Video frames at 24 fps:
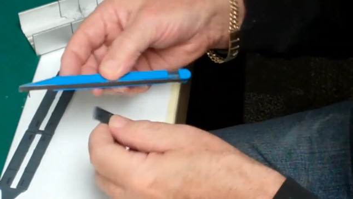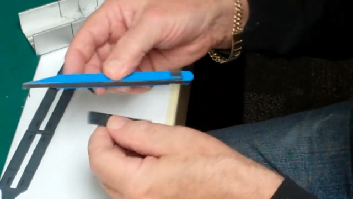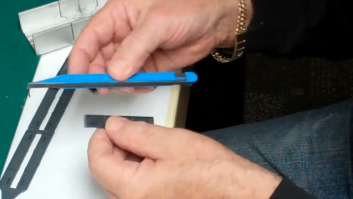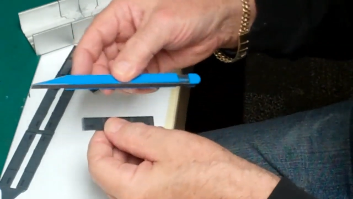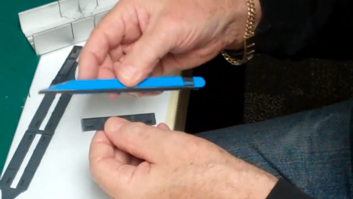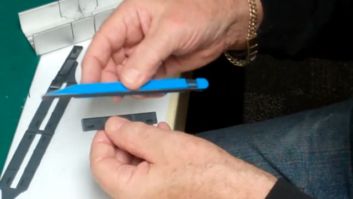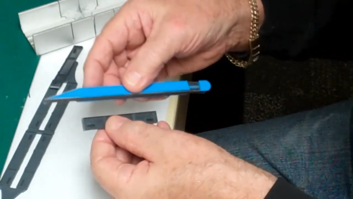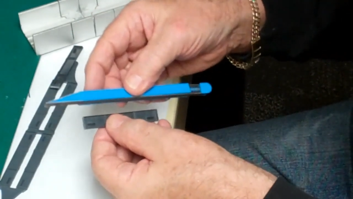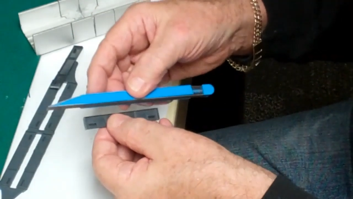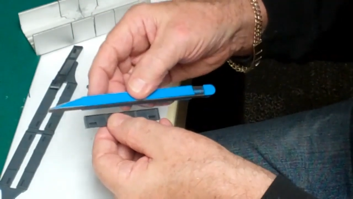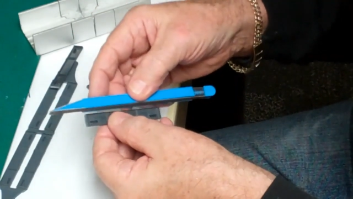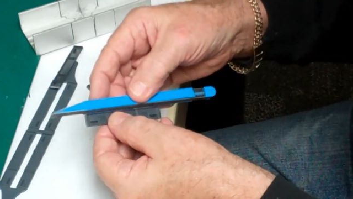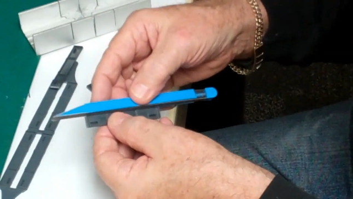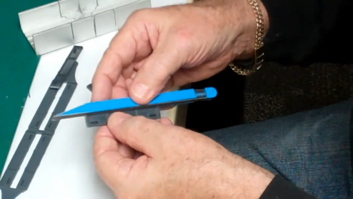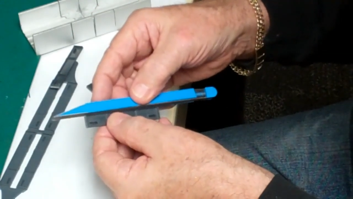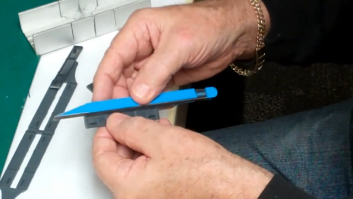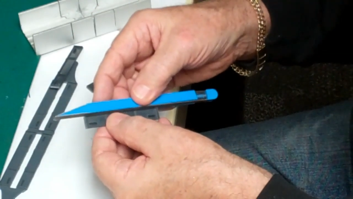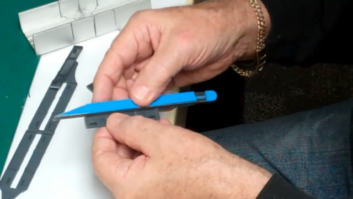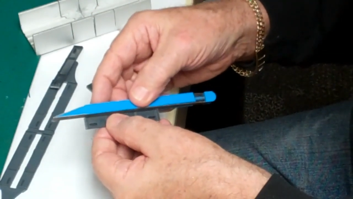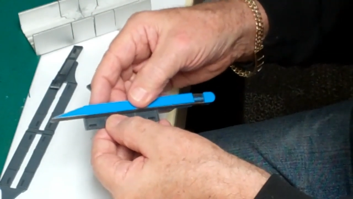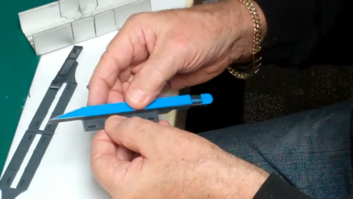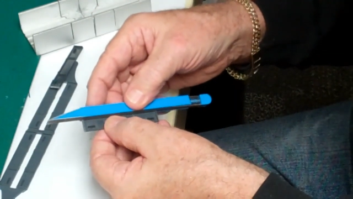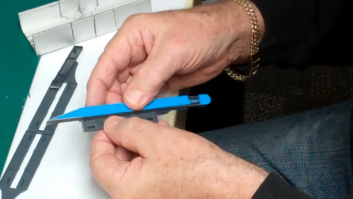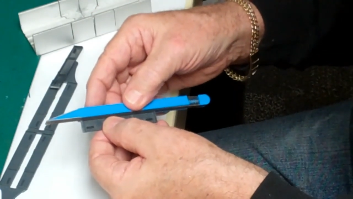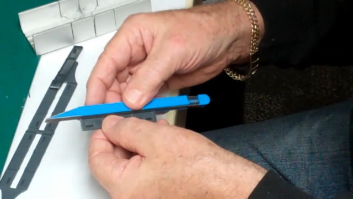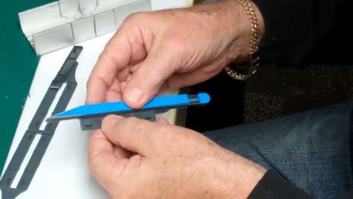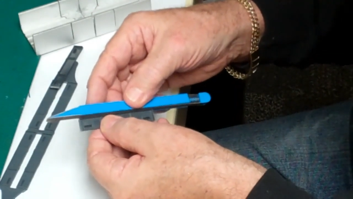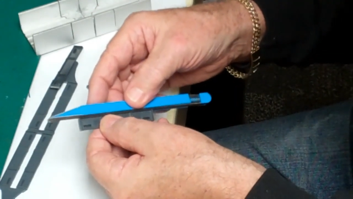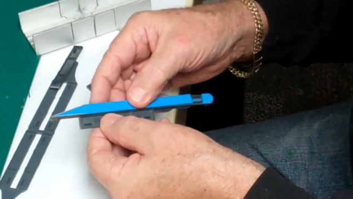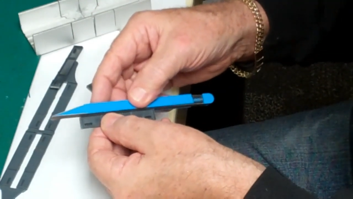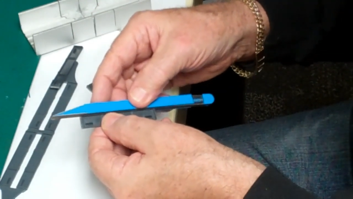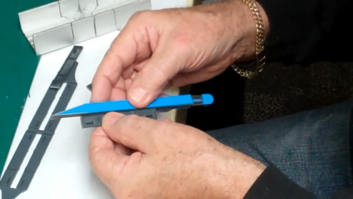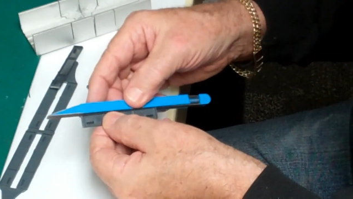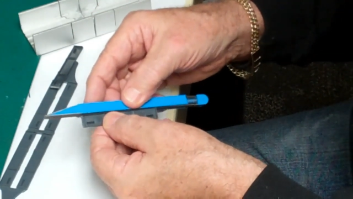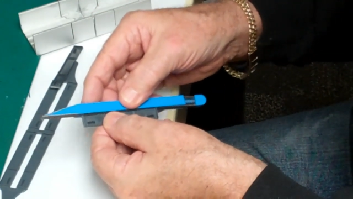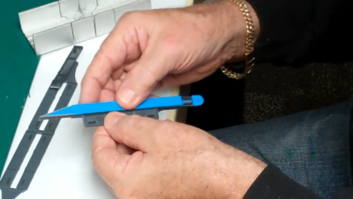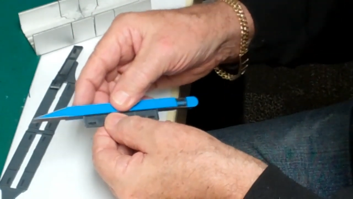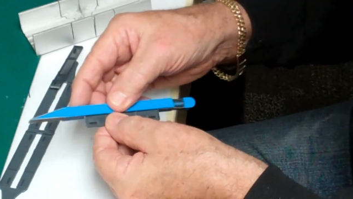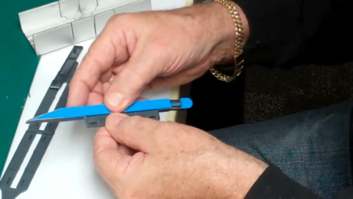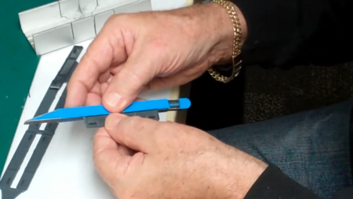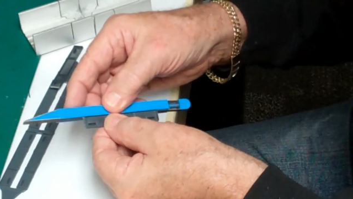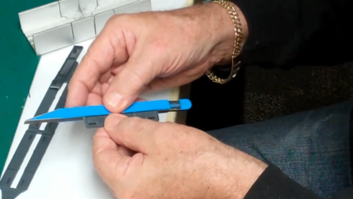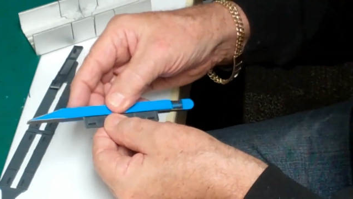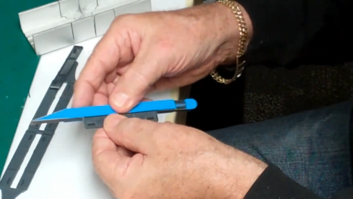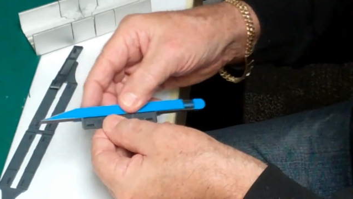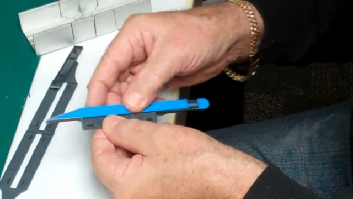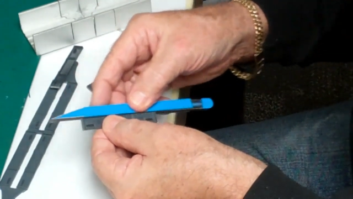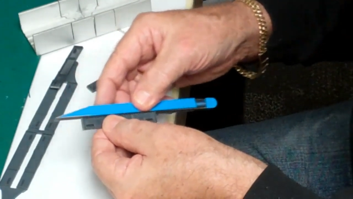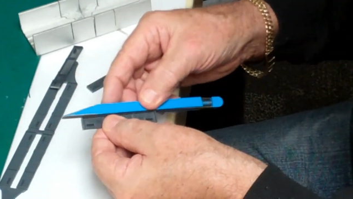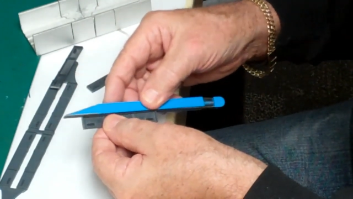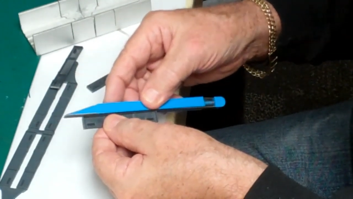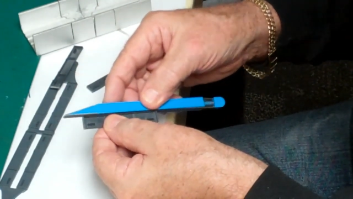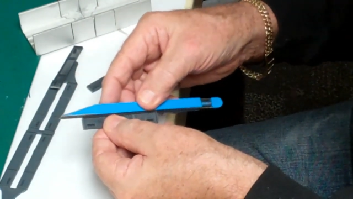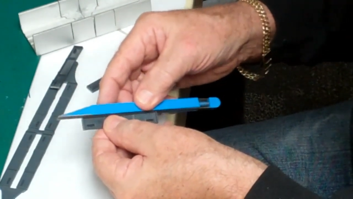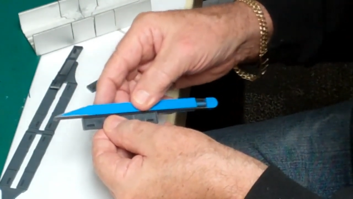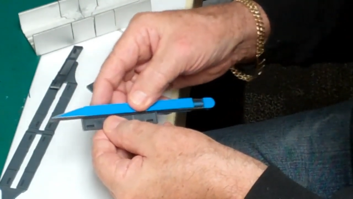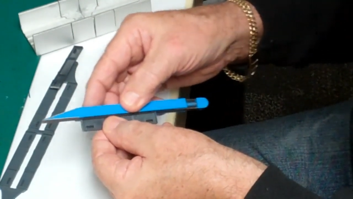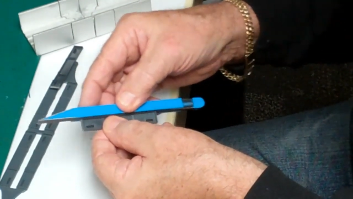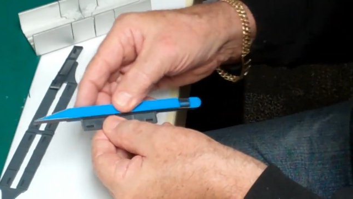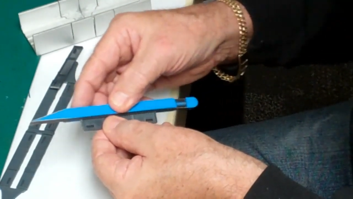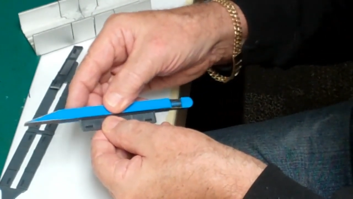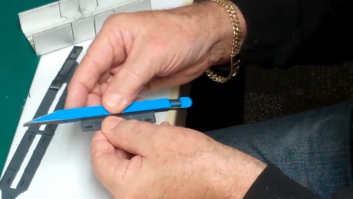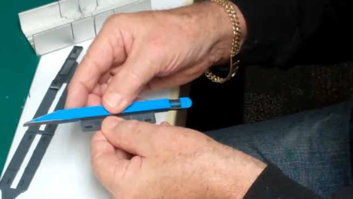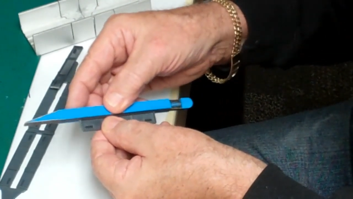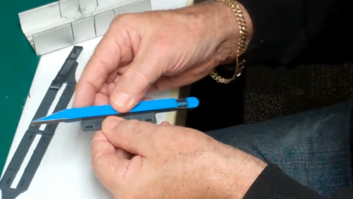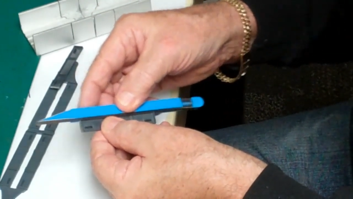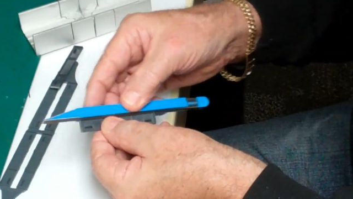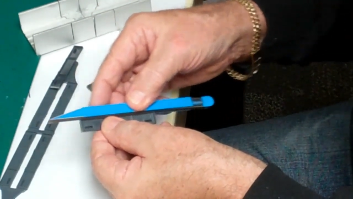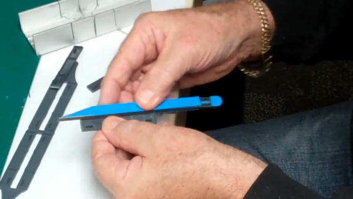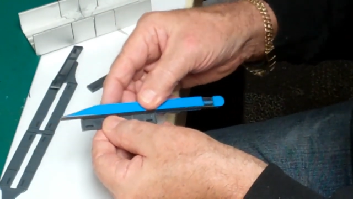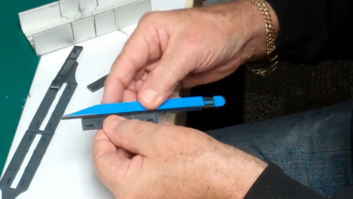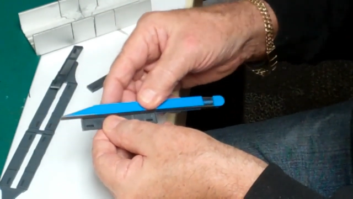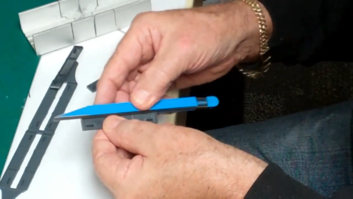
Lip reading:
Nobody's mouth can be seen.